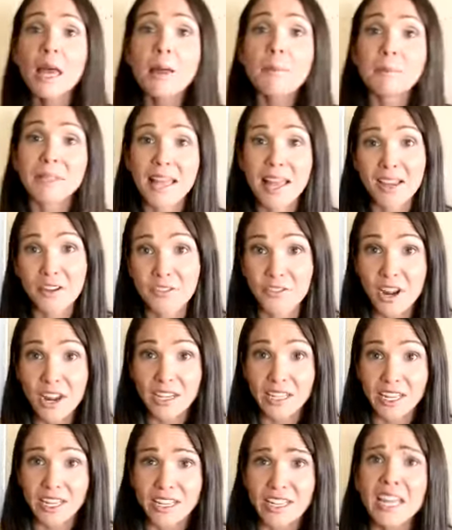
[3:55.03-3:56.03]
Black
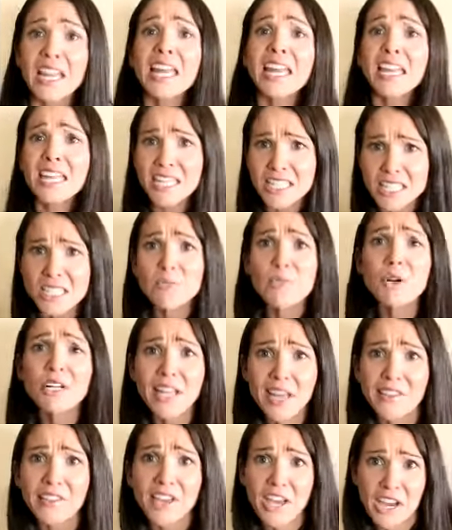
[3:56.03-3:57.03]
Friday, it's more
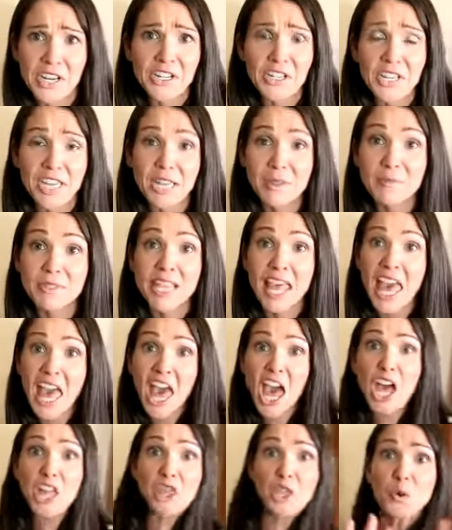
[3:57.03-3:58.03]
like the Hunger Games,
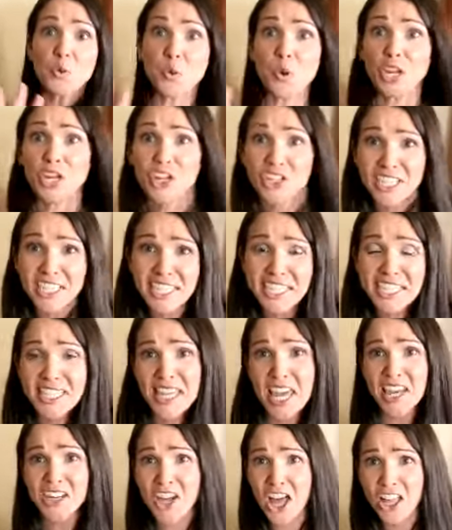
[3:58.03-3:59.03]
and the winner gets
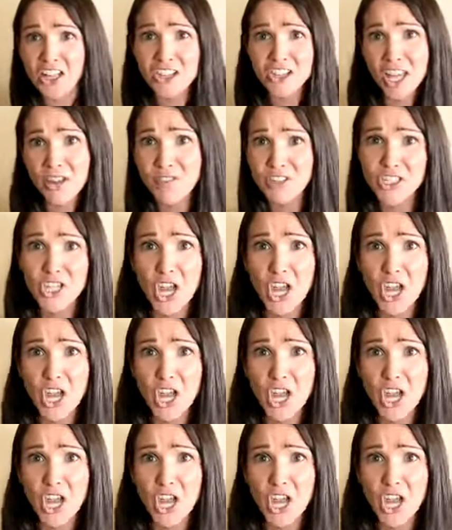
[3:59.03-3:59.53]
$10 off a